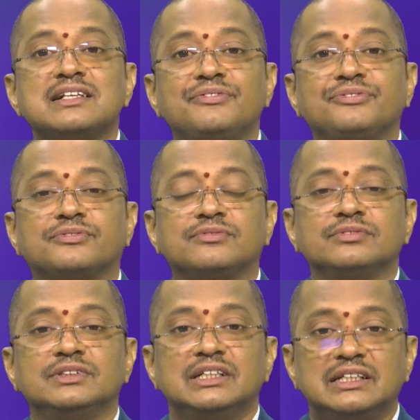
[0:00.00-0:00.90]
of
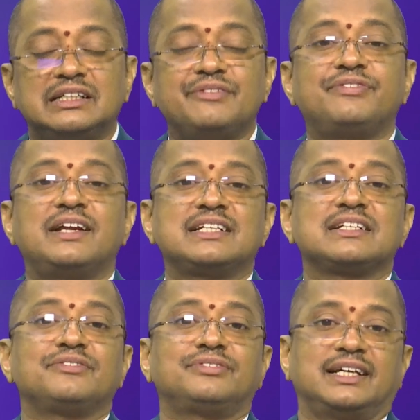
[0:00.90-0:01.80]
reflection
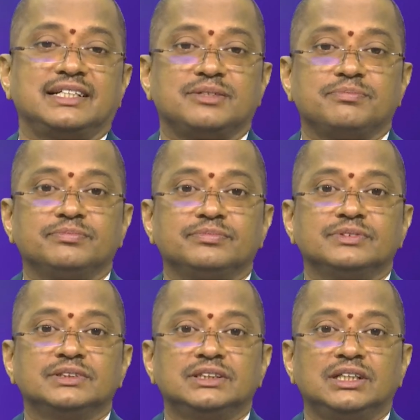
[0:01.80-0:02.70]
of light.
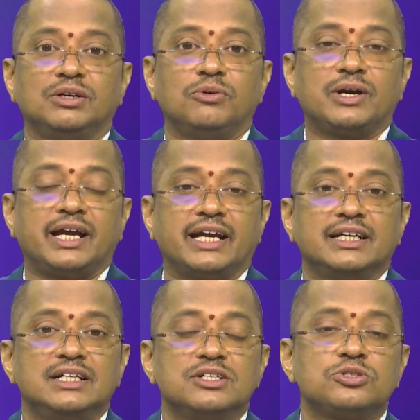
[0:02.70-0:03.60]
Okay.
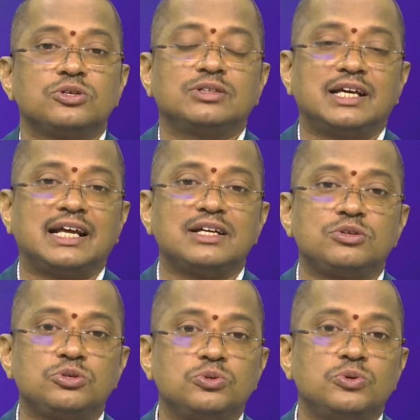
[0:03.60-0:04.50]
So there are
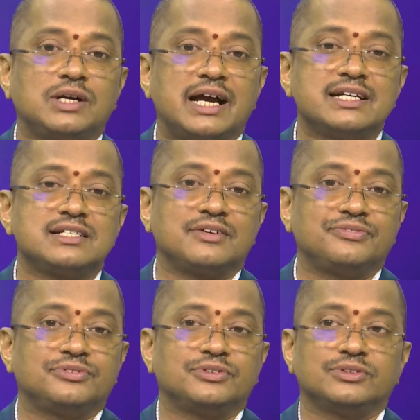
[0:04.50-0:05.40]
two kinds of
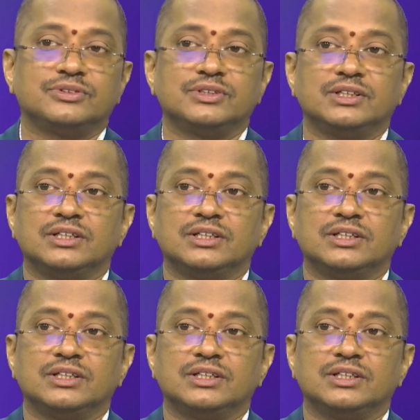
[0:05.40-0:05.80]
things